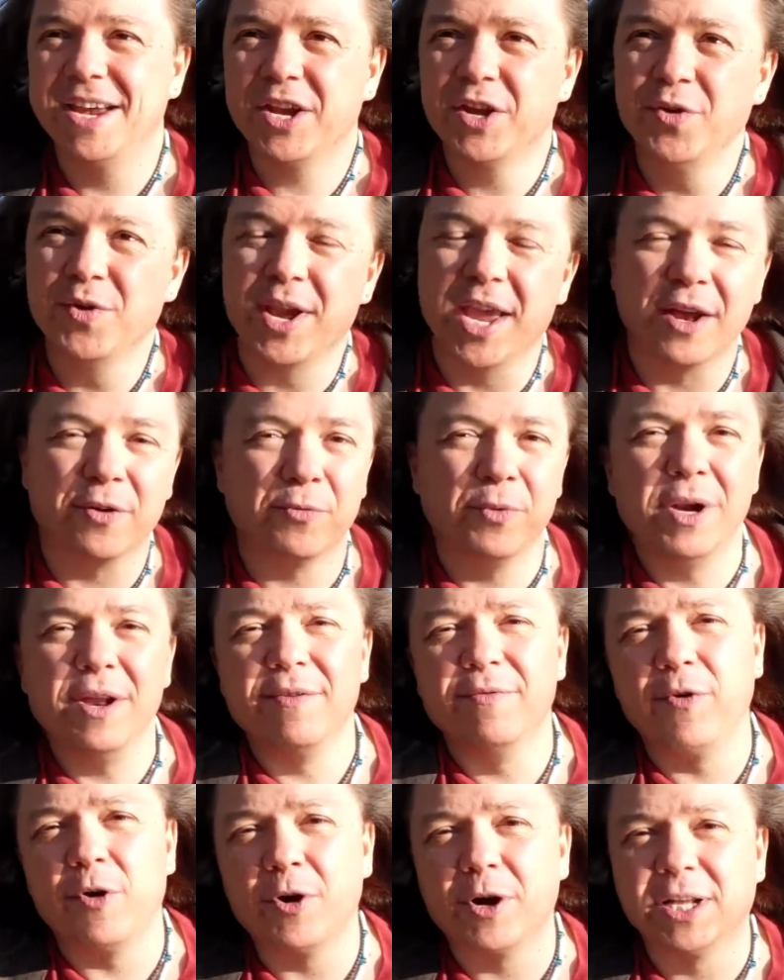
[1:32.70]
you can't really
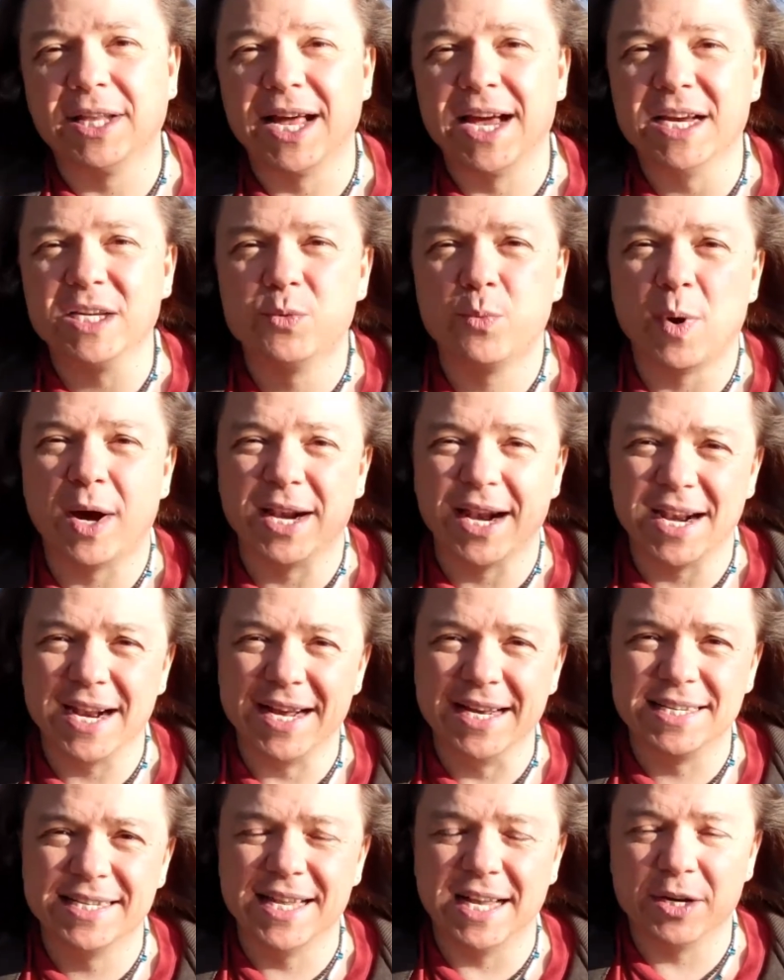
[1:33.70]
vocalize what it
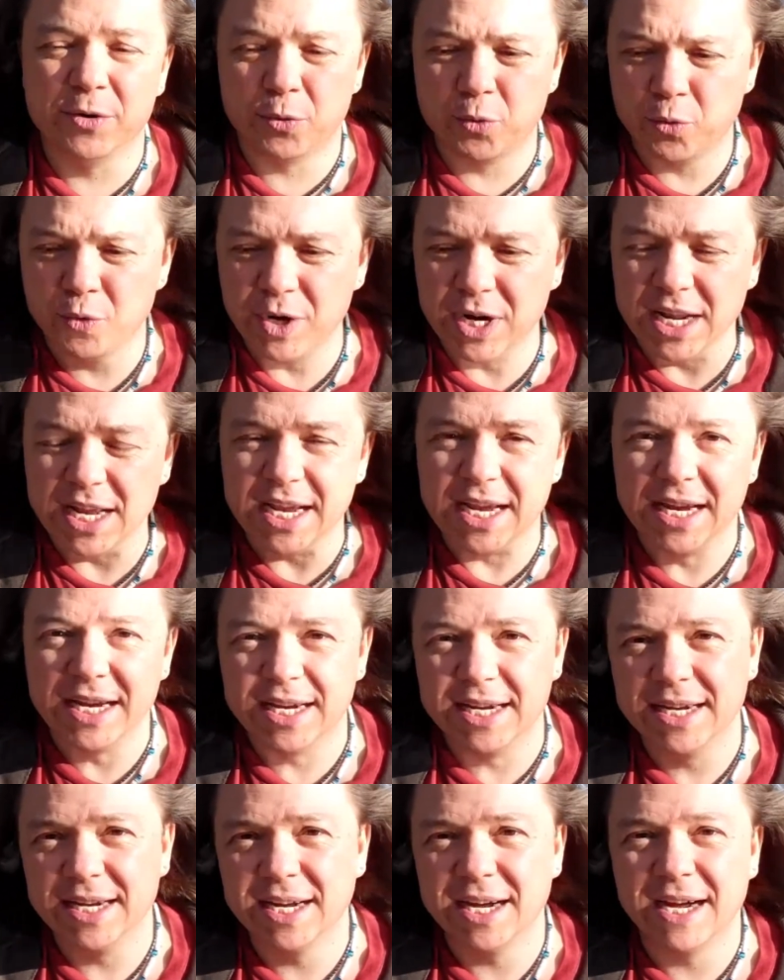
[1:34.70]
is that really
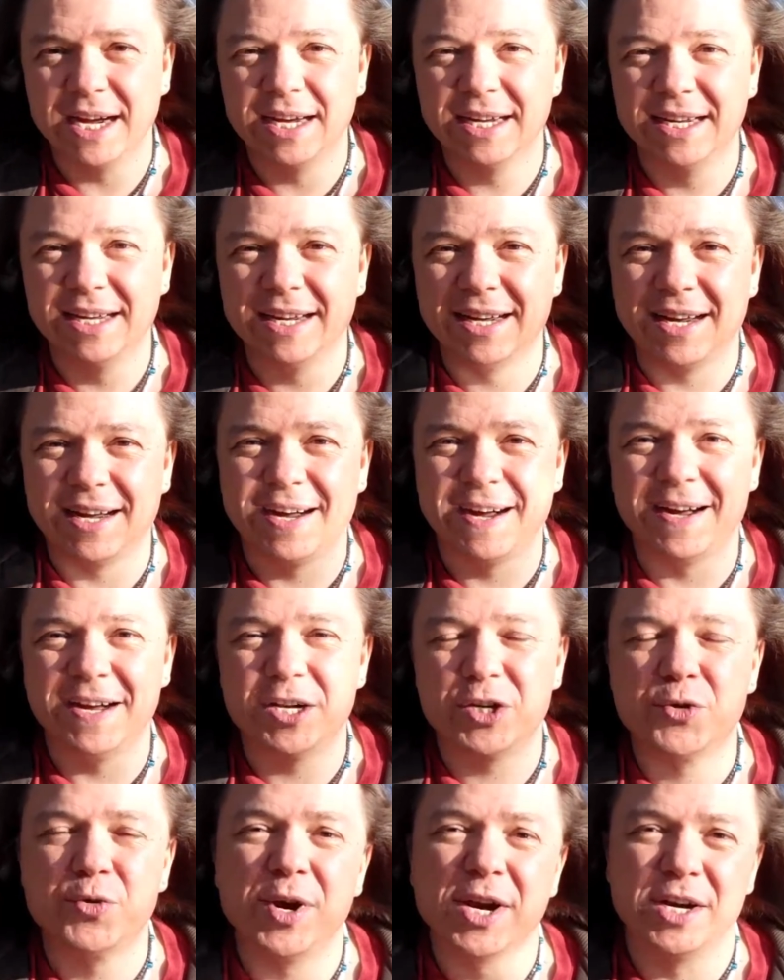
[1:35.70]

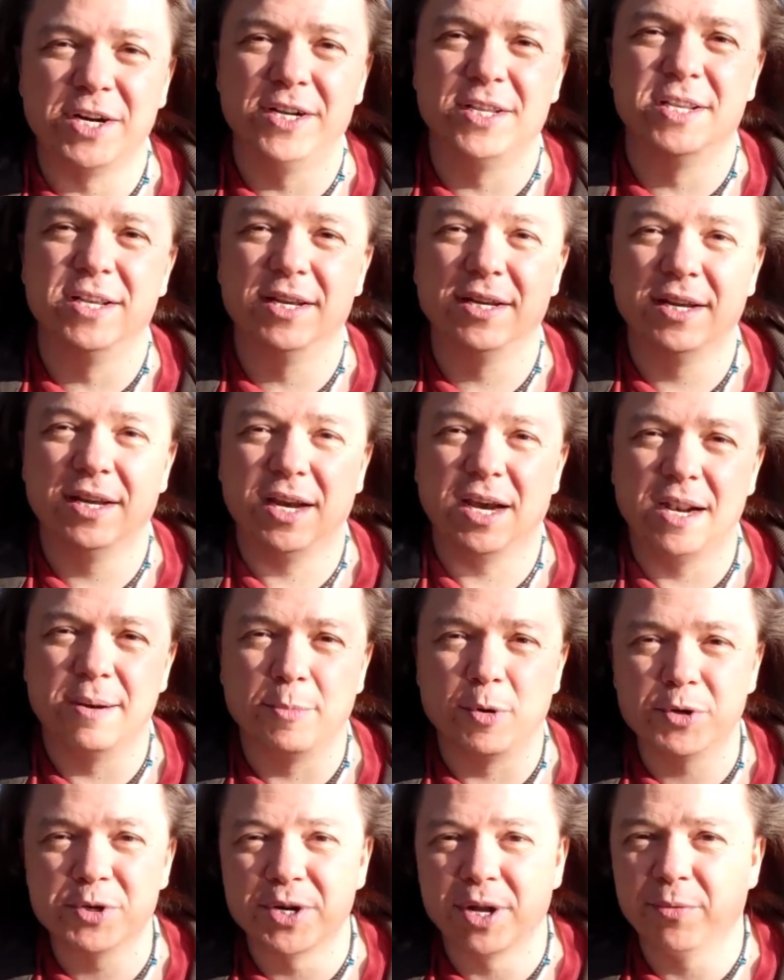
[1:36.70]
triggered an
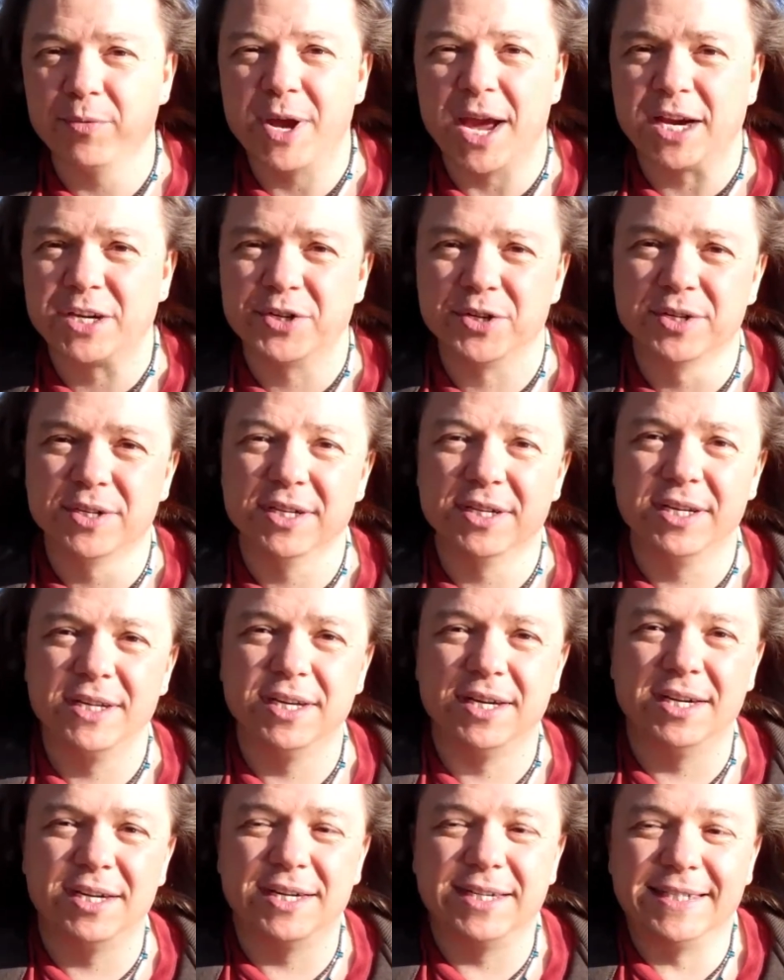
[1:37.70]
emotional reaction
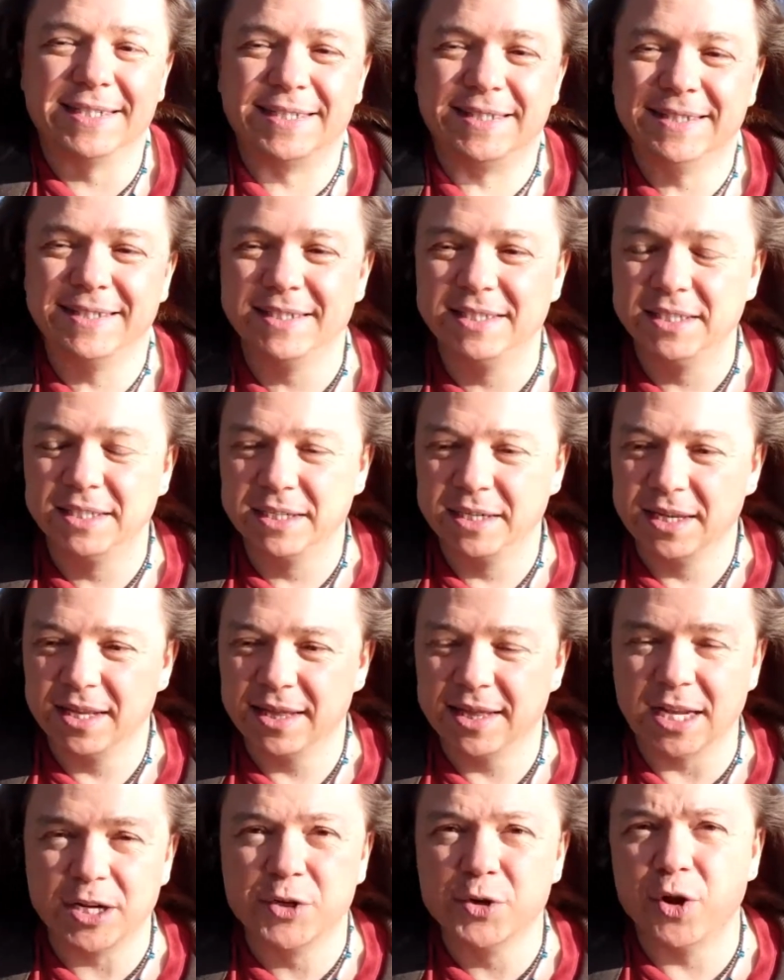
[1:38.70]

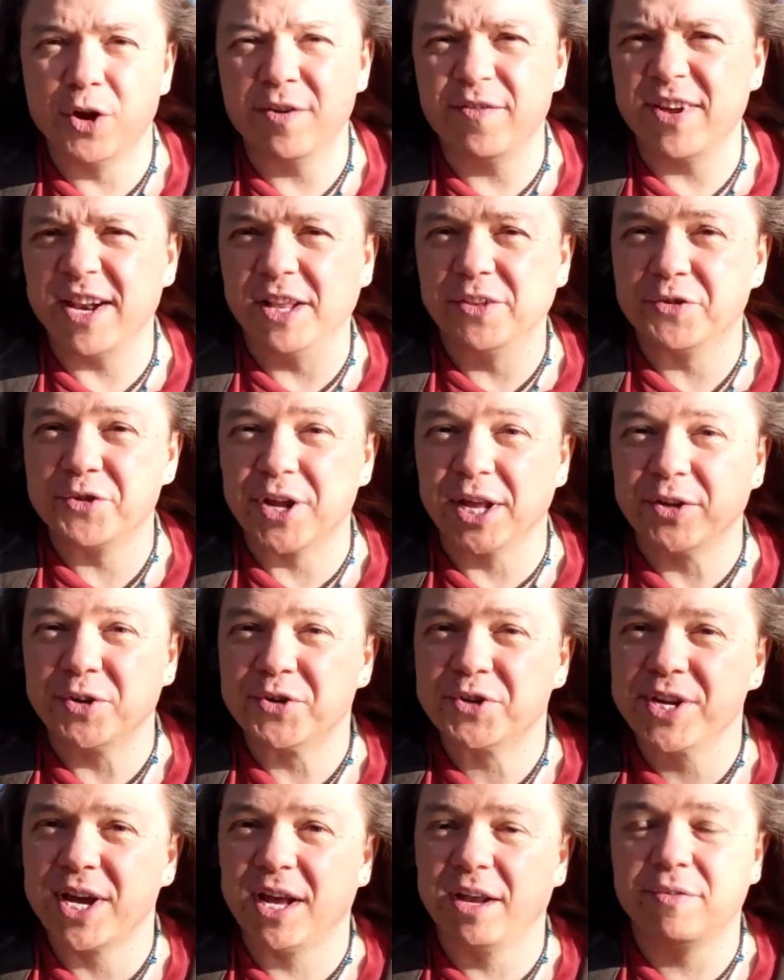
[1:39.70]
that you don't even understand
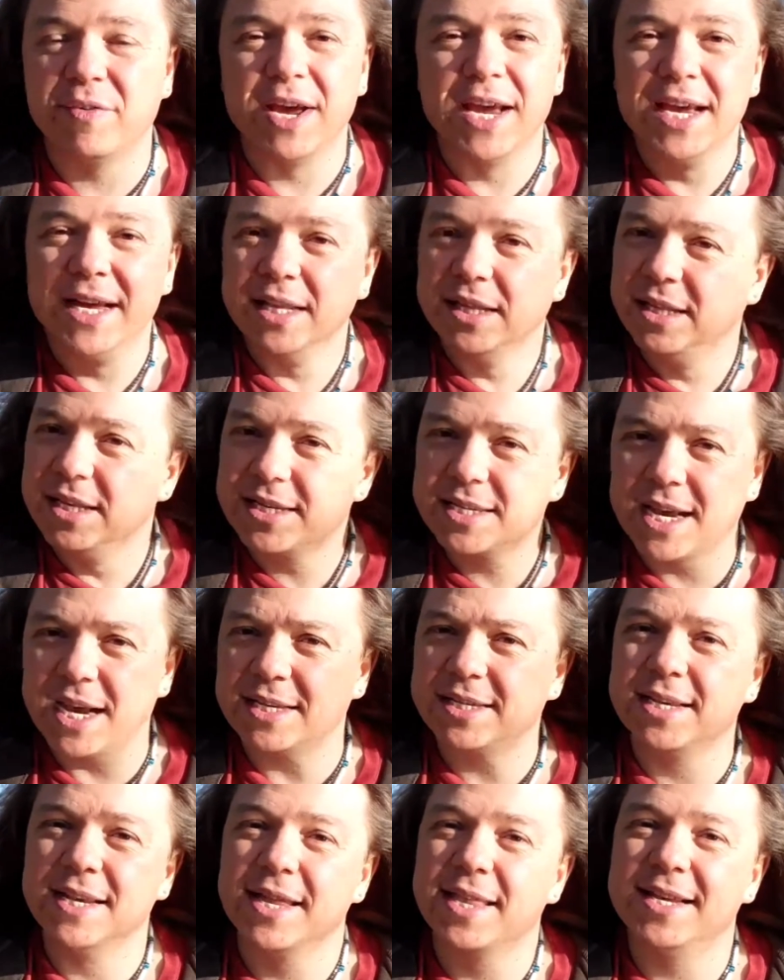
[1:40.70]
yourself.
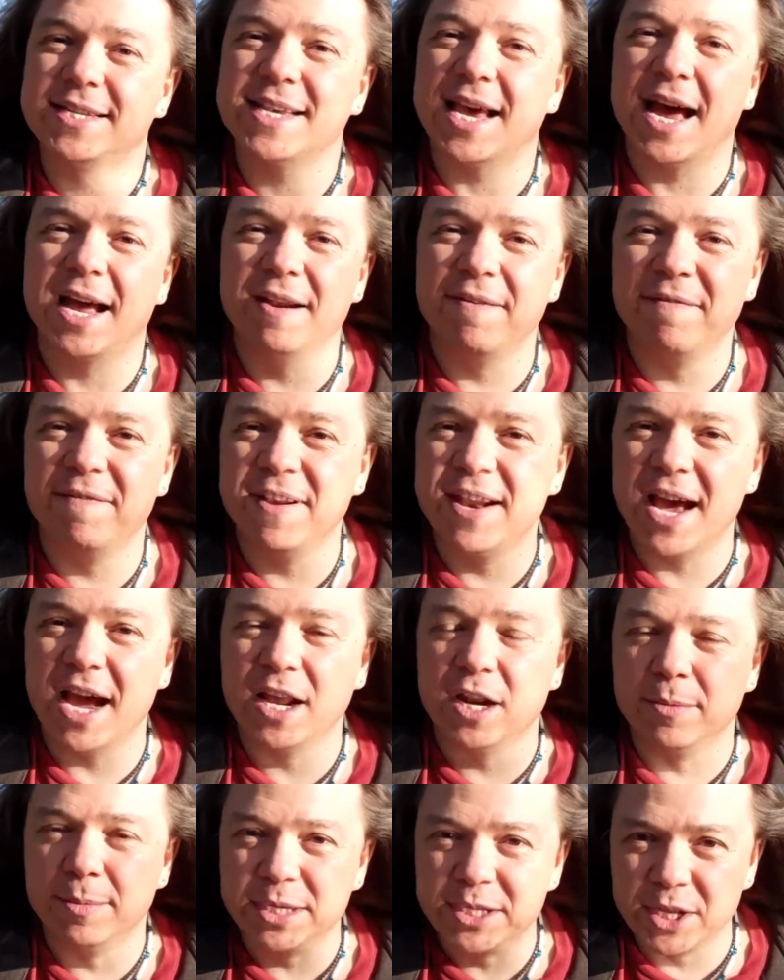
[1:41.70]
Discussing this ad
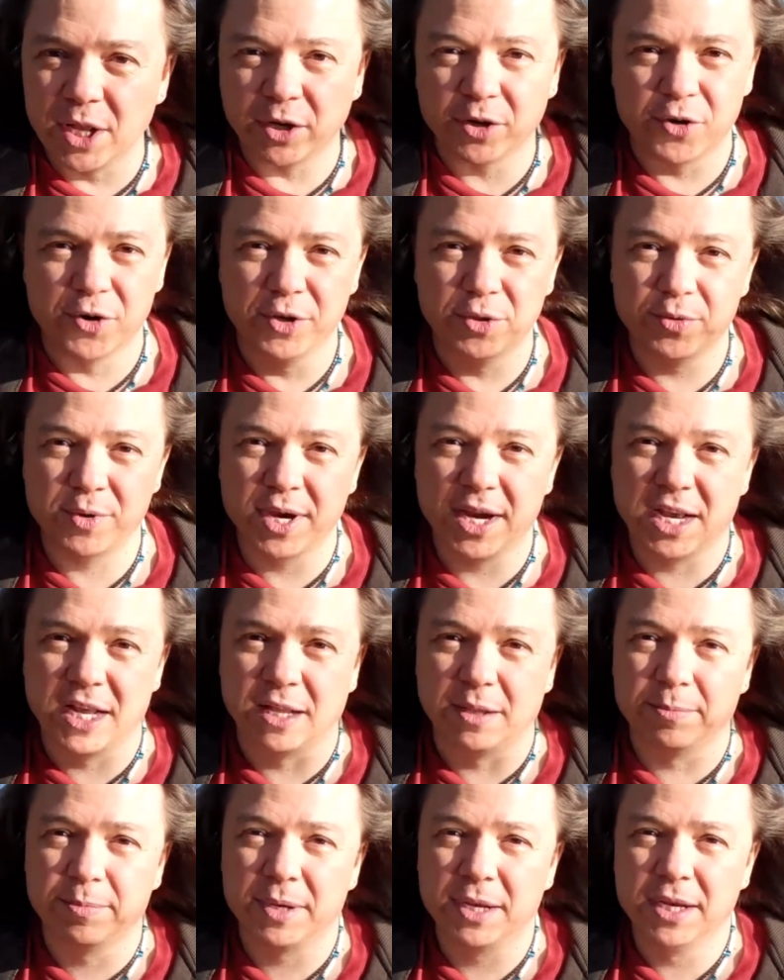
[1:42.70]
infinitum is not going to
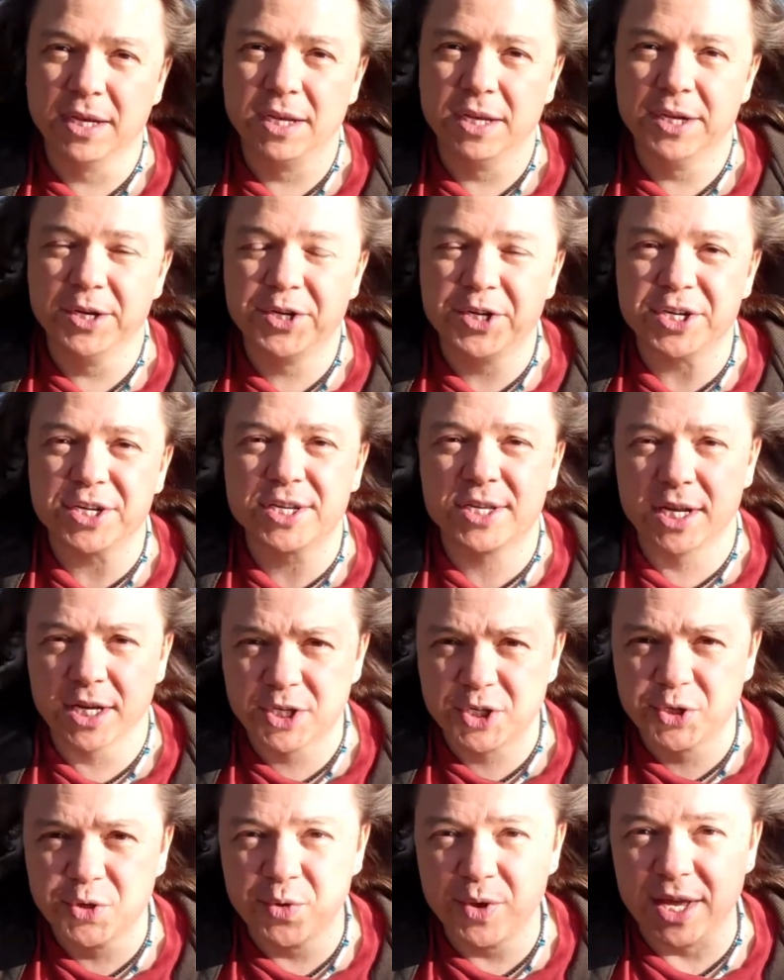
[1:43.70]
help. Just
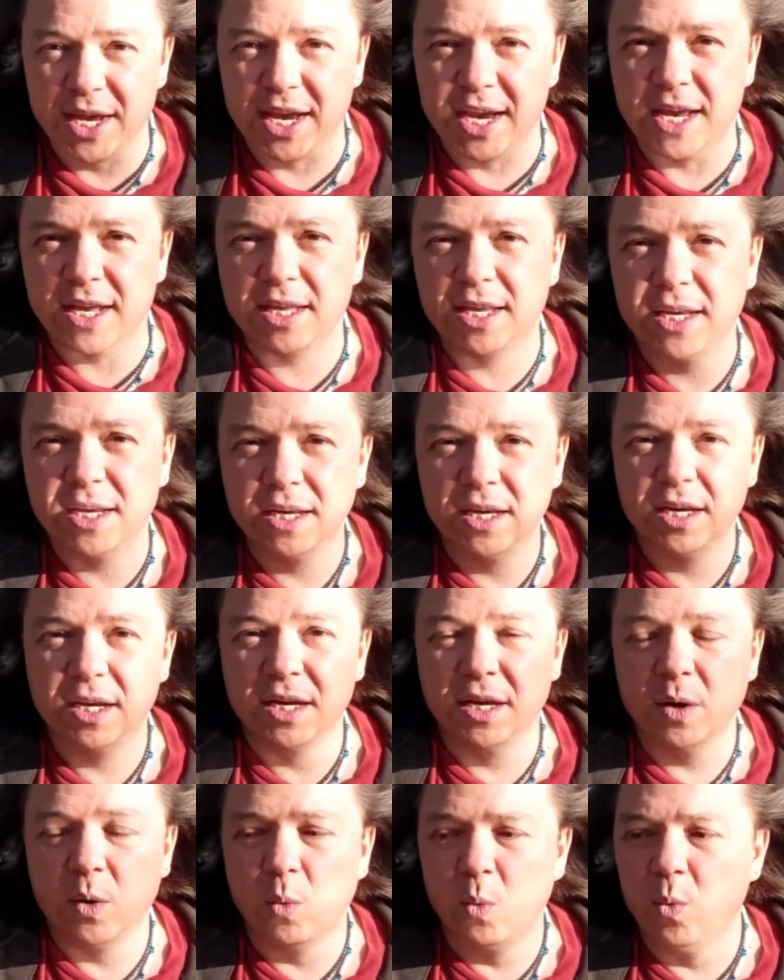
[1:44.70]
soothing it
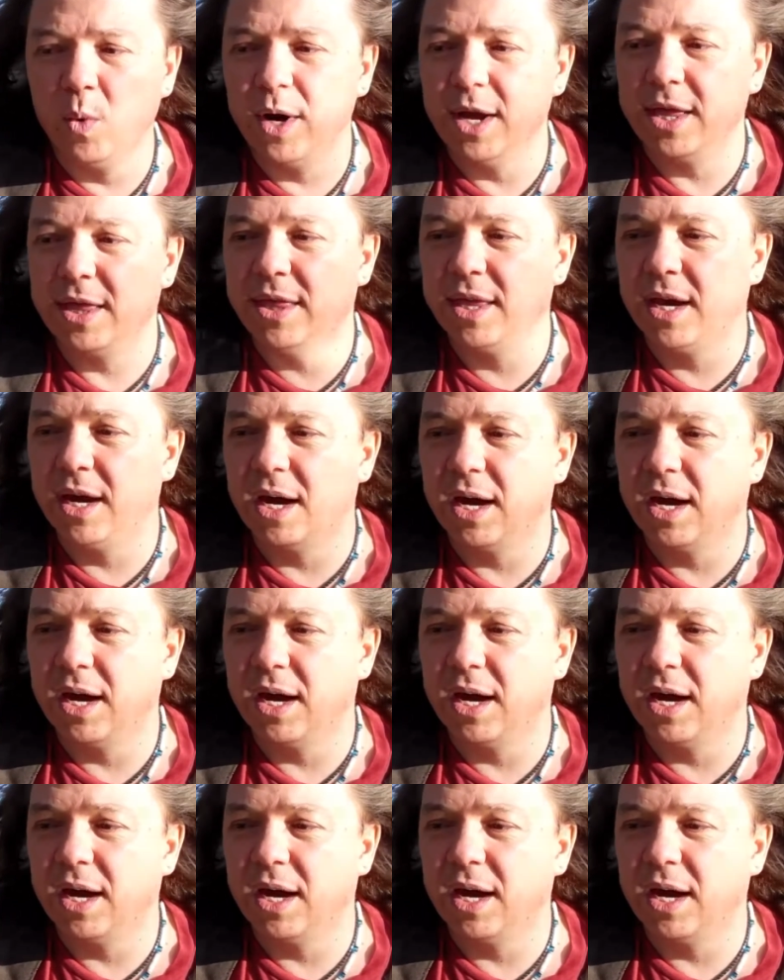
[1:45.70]
with